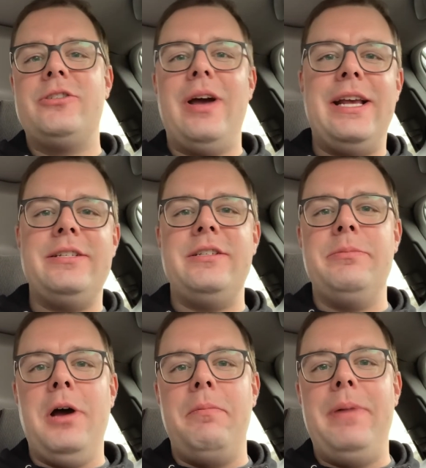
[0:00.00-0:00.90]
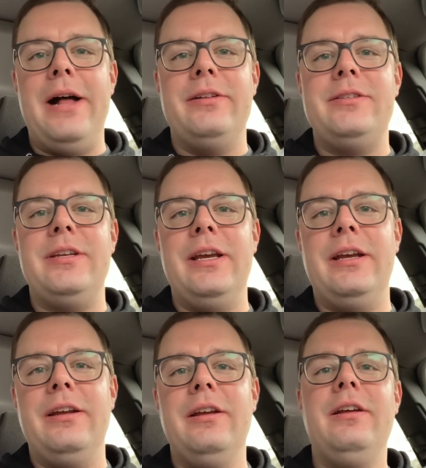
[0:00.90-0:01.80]
So I guess it's about
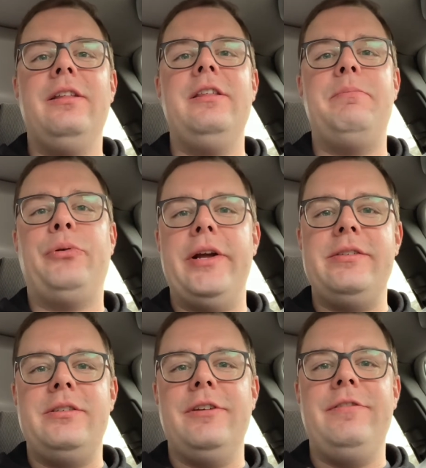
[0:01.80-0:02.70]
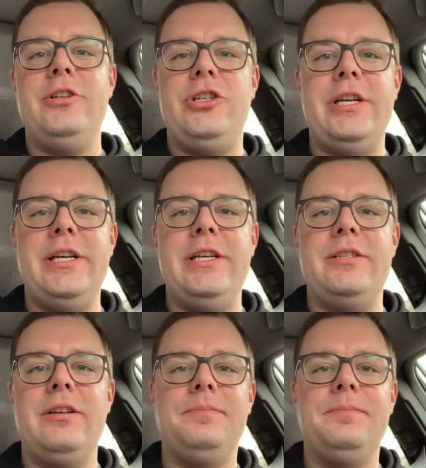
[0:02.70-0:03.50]
balancing the presence of the cheese